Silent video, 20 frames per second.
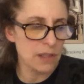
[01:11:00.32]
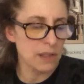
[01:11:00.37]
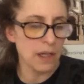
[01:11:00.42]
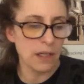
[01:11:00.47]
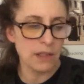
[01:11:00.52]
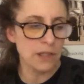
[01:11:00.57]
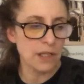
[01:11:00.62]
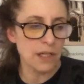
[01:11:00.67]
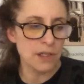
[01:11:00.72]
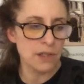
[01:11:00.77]

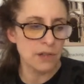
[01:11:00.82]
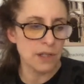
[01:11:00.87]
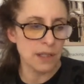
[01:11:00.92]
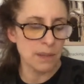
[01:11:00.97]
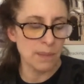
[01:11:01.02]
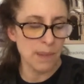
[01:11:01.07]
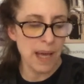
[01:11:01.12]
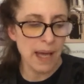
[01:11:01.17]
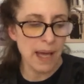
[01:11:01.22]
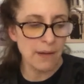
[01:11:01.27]
architecture
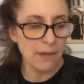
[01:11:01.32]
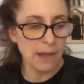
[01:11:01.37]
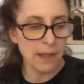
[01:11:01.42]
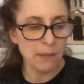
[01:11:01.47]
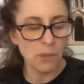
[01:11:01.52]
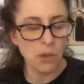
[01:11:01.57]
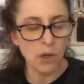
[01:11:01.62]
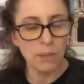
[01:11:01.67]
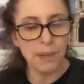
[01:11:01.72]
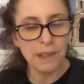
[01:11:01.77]
didn't matter
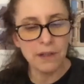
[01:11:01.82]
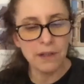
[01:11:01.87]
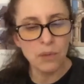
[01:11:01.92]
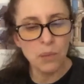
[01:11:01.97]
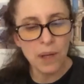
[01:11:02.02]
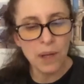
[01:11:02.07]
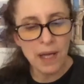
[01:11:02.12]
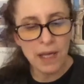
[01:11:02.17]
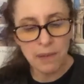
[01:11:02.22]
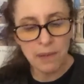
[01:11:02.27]
anymore. But in a
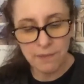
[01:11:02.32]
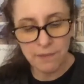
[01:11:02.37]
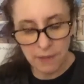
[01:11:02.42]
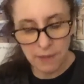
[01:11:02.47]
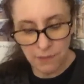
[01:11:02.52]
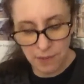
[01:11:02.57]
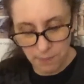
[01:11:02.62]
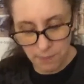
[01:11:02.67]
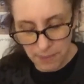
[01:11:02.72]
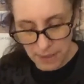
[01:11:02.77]
way, you have to
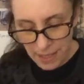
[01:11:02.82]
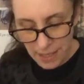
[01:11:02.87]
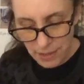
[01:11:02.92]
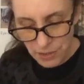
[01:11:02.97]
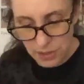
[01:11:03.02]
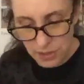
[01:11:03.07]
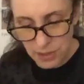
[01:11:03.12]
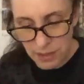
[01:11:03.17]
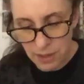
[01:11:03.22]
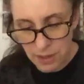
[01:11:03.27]
have
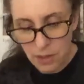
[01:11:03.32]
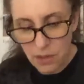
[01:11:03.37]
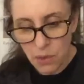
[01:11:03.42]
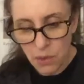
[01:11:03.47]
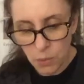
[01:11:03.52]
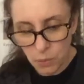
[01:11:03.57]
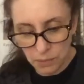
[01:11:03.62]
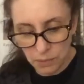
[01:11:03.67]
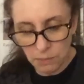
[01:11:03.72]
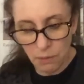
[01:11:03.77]
compassion.
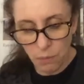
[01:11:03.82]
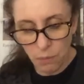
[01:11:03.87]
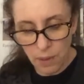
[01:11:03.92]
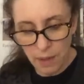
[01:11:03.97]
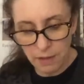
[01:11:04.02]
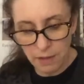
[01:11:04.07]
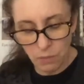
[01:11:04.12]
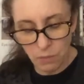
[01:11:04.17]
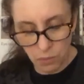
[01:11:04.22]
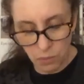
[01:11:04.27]
World War
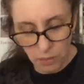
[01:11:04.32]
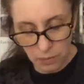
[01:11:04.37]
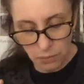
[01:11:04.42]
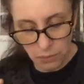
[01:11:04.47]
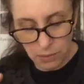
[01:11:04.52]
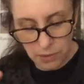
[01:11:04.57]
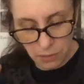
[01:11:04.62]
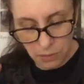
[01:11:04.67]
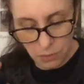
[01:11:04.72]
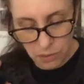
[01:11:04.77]
One and World
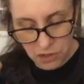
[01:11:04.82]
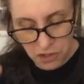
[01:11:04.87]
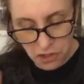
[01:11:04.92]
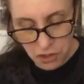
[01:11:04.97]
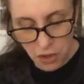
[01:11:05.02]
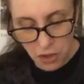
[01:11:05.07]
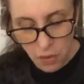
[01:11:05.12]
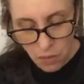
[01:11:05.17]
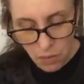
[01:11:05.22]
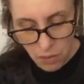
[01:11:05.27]
War Two were
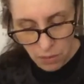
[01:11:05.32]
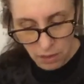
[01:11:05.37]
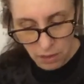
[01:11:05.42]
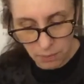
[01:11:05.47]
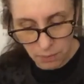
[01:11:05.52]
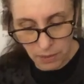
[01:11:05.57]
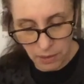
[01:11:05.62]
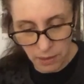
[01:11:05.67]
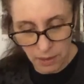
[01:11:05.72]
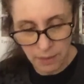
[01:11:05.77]
so
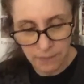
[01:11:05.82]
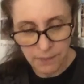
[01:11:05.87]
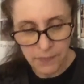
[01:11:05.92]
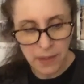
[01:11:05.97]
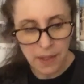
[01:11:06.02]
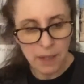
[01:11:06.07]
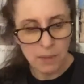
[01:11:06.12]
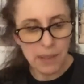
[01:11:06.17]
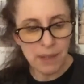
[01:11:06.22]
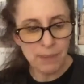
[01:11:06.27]
horrible,
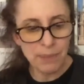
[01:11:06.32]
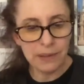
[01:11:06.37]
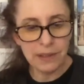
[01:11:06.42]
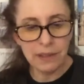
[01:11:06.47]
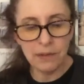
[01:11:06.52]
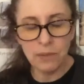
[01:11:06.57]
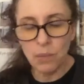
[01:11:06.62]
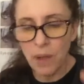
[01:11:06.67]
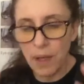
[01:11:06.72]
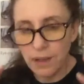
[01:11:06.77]
people
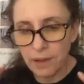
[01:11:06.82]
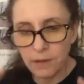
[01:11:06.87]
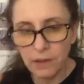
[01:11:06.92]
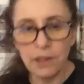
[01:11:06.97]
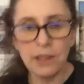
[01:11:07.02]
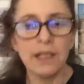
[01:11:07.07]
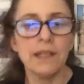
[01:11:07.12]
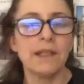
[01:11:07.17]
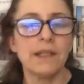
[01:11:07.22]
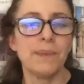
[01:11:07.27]
didn't want to
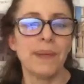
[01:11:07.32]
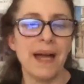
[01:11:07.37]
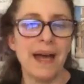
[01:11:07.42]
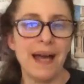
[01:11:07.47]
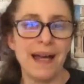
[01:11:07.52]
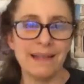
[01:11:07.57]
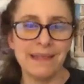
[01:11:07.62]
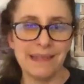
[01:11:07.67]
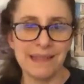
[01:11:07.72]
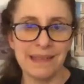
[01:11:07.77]
look at the
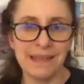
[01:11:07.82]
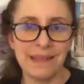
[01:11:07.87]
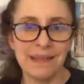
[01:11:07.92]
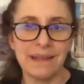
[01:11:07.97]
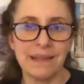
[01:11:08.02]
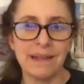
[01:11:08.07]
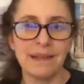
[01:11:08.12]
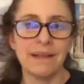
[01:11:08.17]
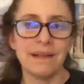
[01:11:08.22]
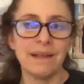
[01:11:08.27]
past.
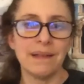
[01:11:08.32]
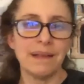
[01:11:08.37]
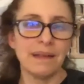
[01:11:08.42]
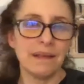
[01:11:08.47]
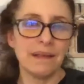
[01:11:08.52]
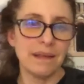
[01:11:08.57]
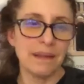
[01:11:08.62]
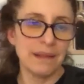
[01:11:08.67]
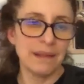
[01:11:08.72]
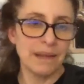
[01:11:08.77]

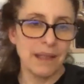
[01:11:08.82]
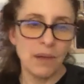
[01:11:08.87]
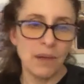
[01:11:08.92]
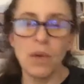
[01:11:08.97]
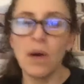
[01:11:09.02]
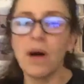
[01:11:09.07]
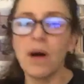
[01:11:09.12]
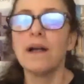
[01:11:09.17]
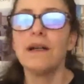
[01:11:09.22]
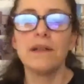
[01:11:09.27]
They
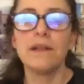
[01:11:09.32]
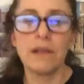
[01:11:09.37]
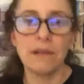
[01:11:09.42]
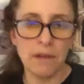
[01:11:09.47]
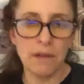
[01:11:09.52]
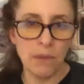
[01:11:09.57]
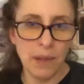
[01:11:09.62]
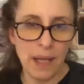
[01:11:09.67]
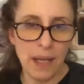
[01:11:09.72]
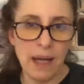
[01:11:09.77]
wanted to
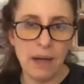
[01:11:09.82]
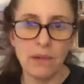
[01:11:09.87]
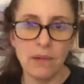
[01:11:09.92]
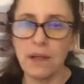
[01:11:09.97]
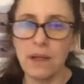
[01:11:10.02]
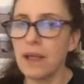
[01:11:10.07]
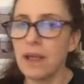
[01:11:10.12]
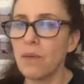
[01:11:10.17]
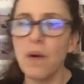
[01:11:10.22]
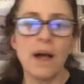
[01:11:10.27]
throw it out,
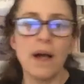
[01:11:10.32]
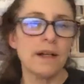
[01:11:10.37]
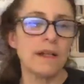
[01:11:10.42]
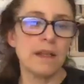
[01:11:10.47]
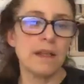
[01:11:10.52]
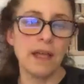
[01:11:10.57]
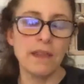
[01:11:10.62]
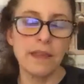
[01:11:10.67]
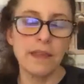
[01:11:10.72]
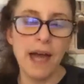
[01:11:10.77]
and they wanted
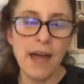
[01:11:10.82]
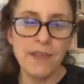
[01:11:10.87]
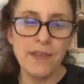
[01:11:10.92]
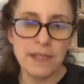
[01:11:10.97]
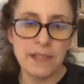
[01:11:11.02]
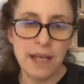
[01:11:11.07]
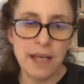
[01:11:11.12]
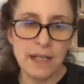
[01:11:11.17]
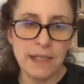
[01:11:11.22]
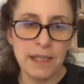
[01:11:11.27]
they had
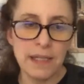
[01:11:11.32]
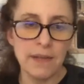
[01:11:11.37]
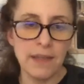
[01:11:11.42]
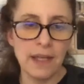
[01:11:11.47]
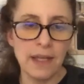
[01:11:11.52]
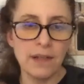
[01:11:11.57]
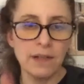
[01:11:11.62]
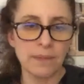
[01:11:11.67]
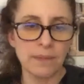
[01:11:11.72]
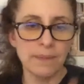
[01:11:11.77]
this idea
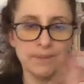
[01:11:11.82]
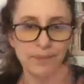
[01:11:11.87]
they could